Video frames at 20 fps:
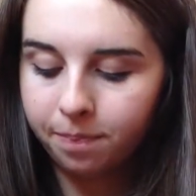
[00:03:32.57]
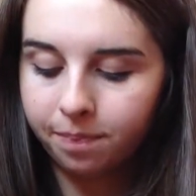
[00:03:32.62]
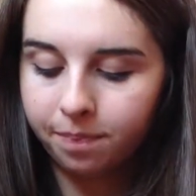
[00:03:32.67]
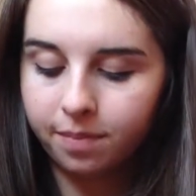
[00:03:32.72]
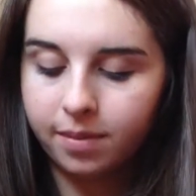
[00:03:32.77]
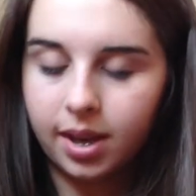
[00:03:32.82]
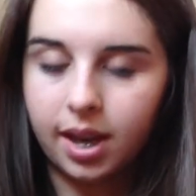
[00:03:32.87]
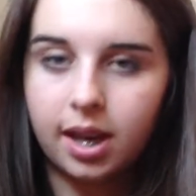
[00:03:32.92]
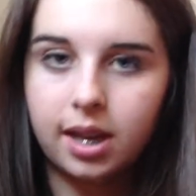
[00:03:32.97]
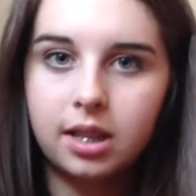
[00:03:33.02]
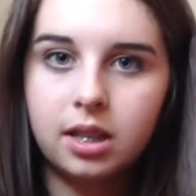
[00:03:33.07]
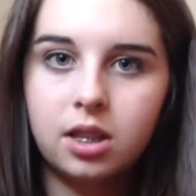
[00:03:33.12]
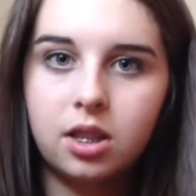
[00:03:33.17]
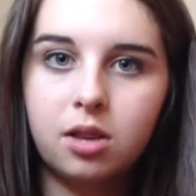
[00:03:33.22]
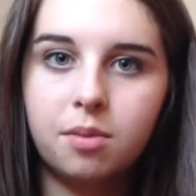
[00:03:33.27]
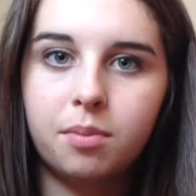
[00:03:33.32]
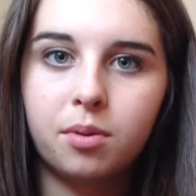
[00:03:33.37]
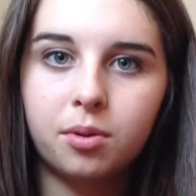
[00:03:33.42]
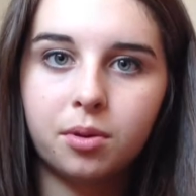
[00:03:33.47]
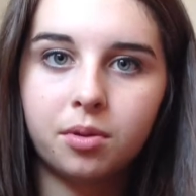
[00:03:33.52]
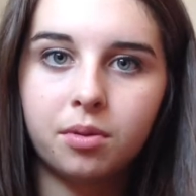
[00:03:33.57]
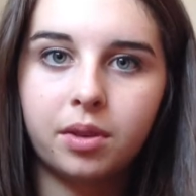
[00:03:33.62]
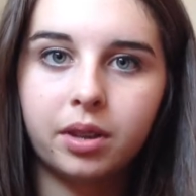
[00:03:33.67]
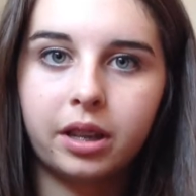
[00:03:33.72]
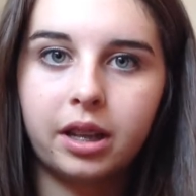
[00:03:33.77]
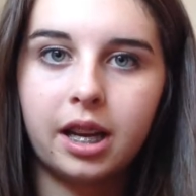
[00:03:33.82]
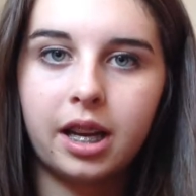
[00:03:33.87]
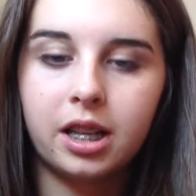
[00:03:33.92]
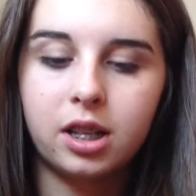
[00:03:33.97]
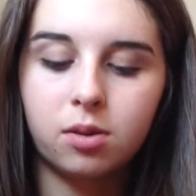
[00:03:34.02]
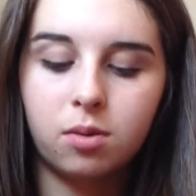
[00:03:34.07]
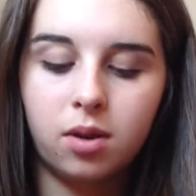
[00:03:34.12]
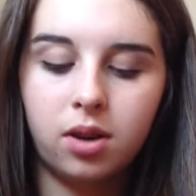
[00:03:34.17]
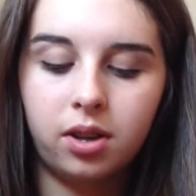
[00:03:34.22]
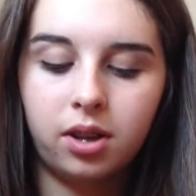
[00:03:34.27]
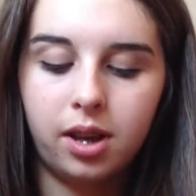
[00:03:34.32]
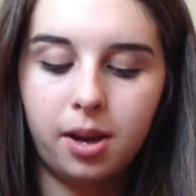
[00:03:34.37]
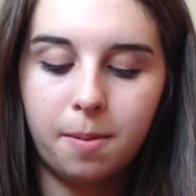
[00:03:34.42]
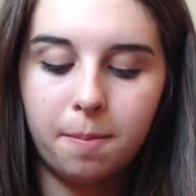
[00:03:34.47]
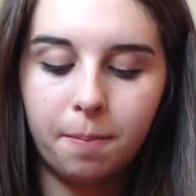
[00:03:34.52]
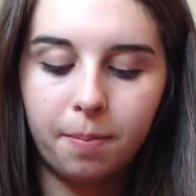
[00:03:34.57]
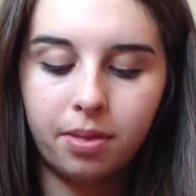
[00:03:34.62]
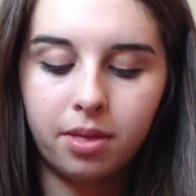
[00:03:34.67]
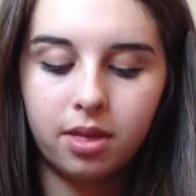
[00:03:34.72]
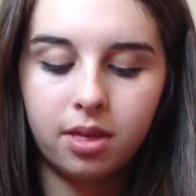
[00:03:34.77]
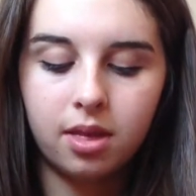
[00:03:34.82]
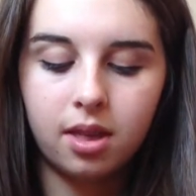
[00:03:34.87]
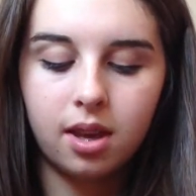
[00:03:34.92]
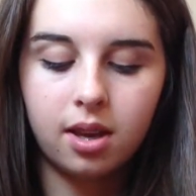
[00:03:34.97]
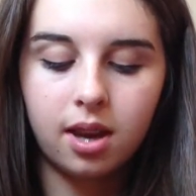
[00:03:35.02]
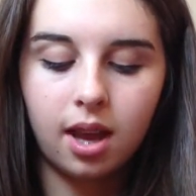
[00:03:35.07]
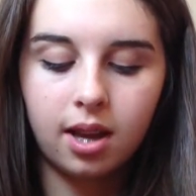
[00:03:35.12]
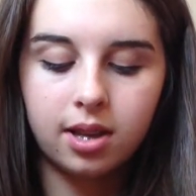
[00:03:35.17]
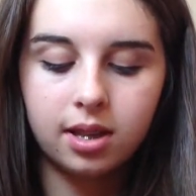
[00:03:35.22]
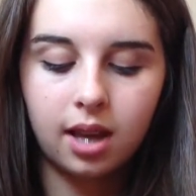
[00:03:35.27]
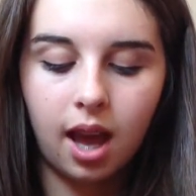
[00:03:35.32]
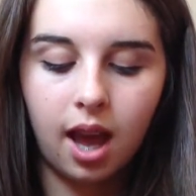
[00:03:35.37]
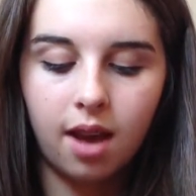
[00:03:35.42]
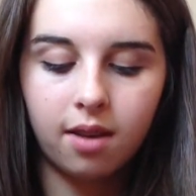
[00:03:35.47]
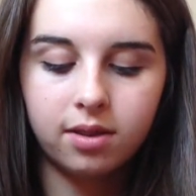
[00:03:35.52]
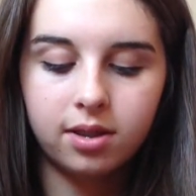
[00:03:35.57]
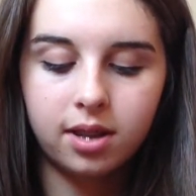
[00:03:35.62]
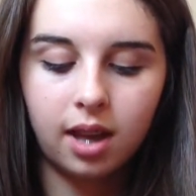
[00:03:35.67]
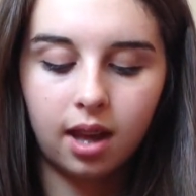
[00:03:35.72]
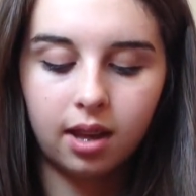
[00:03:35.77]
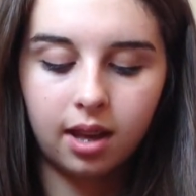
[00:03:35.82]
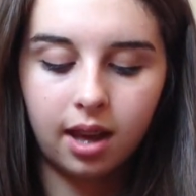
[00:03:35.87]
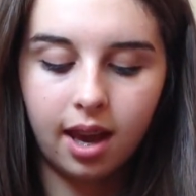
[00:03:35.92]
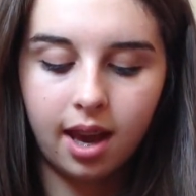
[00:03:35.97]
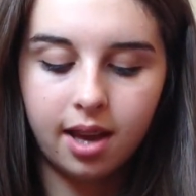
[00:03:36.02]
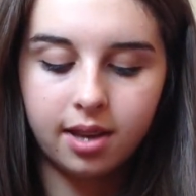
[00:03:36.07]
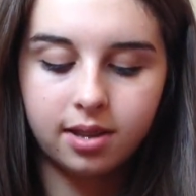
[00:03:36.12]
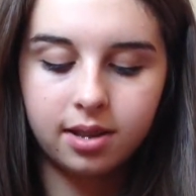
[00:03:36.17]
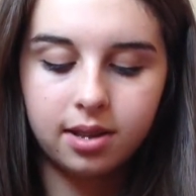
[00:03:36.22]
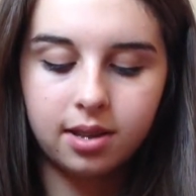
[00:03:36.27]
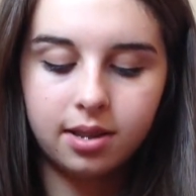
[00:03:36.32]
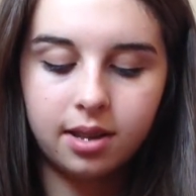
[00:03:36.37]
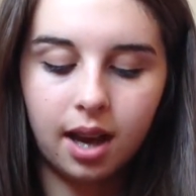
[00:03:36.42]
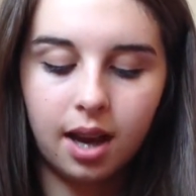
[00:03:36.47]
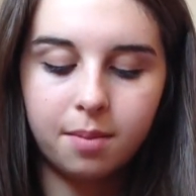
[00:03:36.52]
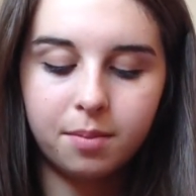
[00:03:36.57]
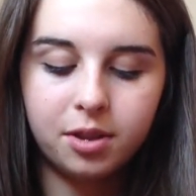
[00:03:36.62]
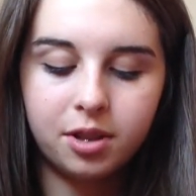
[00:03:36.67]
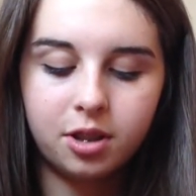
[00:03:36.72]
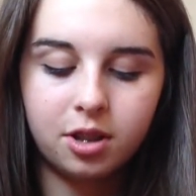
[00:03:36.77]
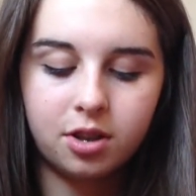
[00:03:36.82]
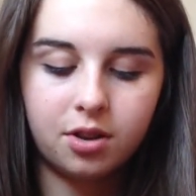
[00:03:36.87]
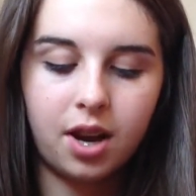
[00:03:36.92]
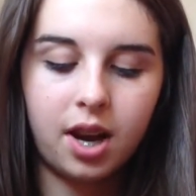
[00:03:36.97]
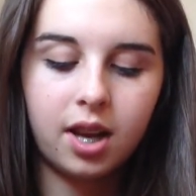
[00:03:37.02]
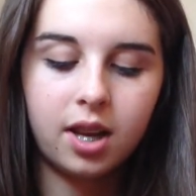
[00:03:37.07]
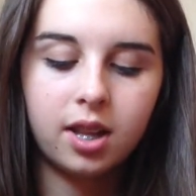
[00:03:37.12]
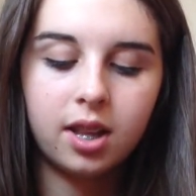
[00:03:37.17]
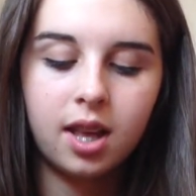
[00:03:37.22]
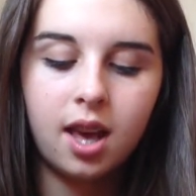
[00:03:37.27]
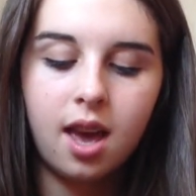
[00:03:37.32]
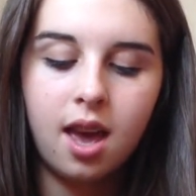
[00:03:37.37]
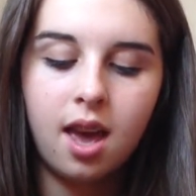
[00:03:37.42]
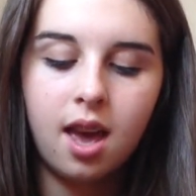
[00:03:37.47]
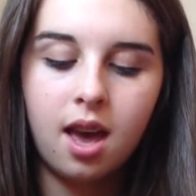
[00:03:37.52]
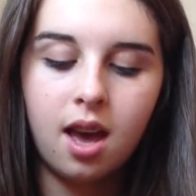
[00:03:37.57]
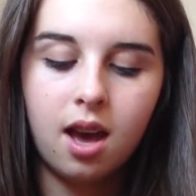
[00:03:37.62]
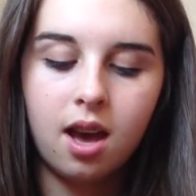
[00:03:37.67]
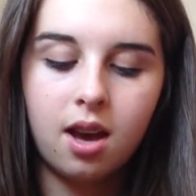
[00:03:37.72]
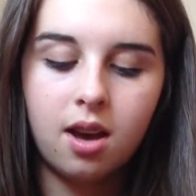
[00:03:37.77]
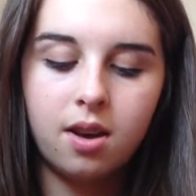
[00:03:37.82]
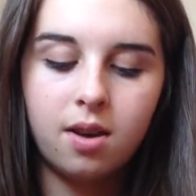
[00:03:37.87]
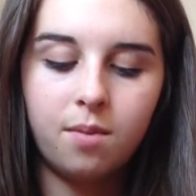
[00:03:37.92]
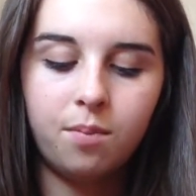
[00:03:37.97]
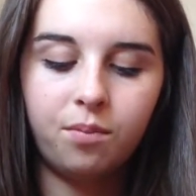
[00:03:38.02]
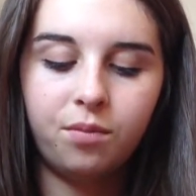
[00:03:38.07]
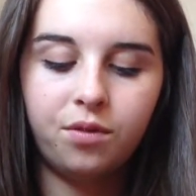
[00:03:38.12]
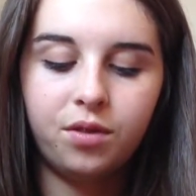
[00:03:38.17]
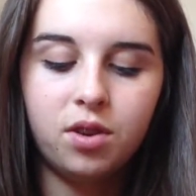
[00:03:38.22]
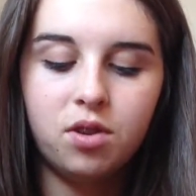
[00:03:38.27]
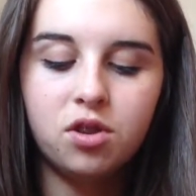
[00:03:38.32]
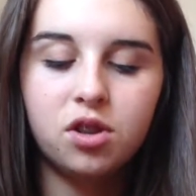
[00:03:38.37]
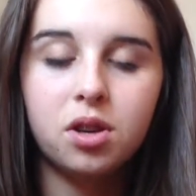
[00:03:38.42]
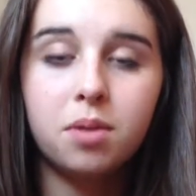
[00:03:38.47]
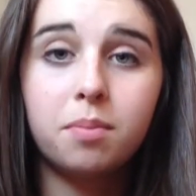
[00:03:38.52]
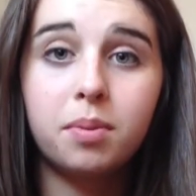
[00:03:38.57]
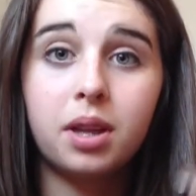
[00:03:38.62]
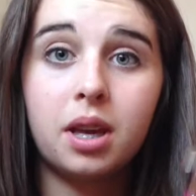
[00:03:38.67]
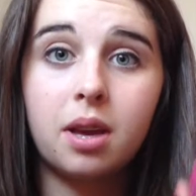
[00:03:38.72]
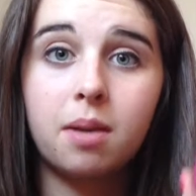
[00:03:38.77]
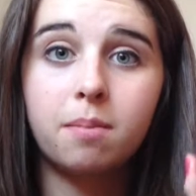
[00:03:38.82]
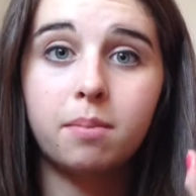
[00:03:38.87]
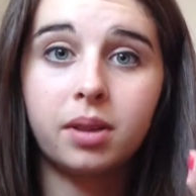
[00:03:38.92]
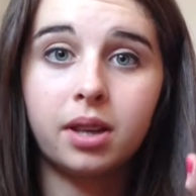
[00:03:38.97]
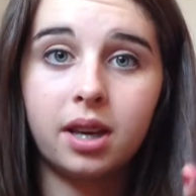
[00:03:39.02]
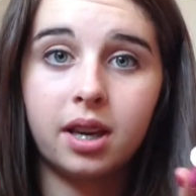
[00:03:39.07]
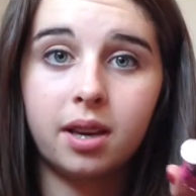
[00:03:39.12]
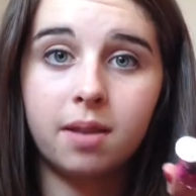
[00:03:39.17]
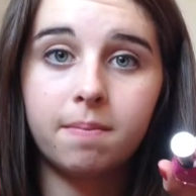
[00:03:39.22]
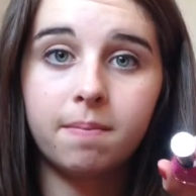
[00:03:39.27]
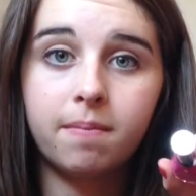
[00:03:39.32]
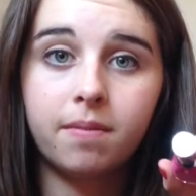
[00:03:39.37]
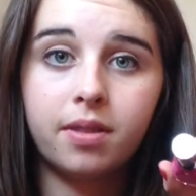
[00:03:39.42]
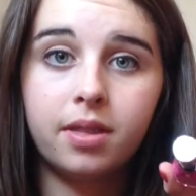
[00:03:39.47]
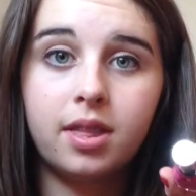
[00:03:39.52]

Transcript: because they're both really nice quality. And then next I have Sally Hansen Diamond Strength um, Fuchsia Bling Bling.